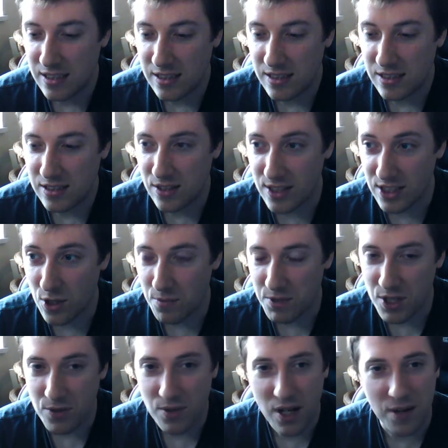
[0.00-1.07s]
So let's hope
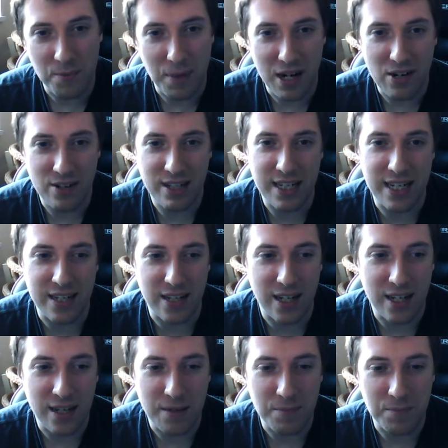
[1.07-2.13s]
so. Apparently,
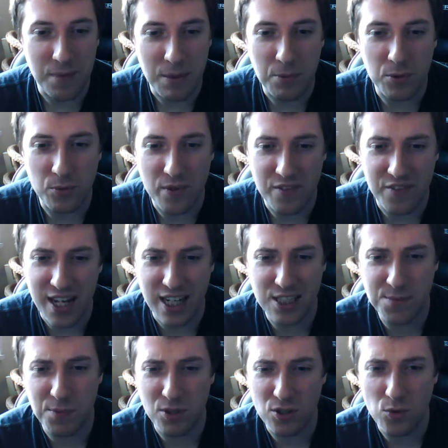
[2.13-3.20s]
people with the
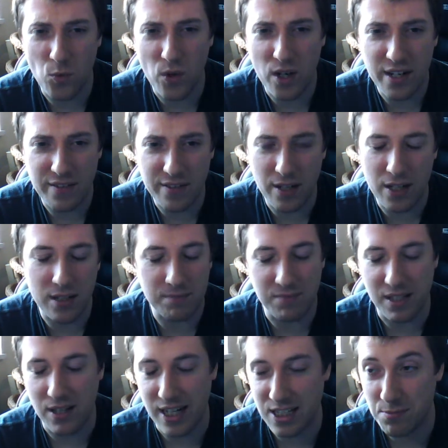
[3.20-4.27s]
Xbox One,
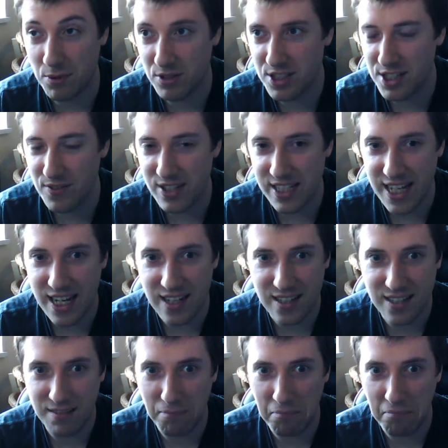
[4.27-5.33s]
Xbox Series
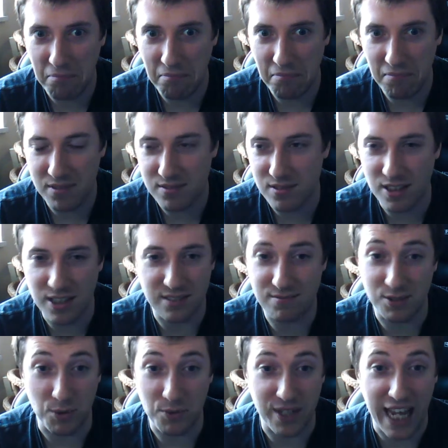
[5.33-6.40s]
X, I
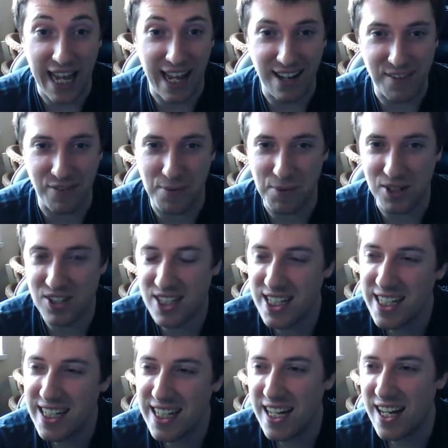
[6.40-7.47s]
don't care if I'm honest,
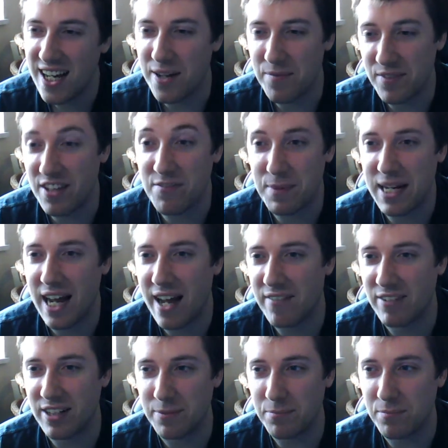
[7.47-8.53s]
they've been
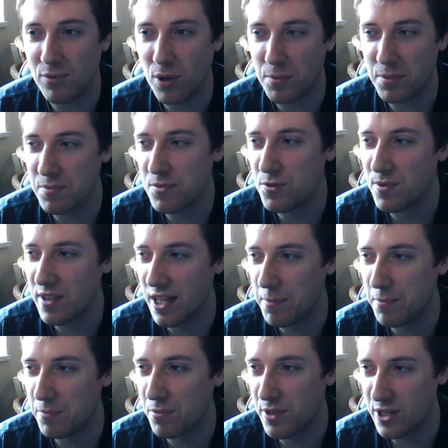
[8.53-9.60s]
having problems with their
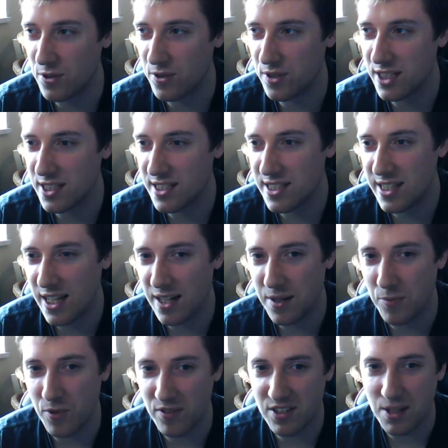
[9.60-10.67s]
pre-orders,
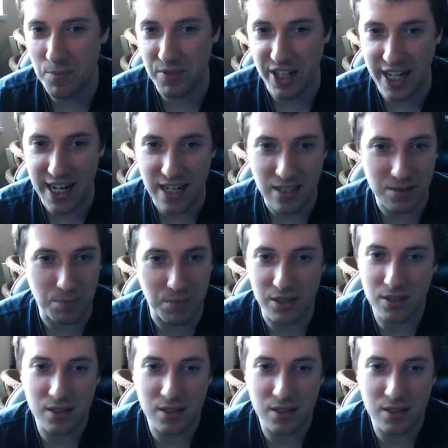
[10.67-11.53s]
with some delays, but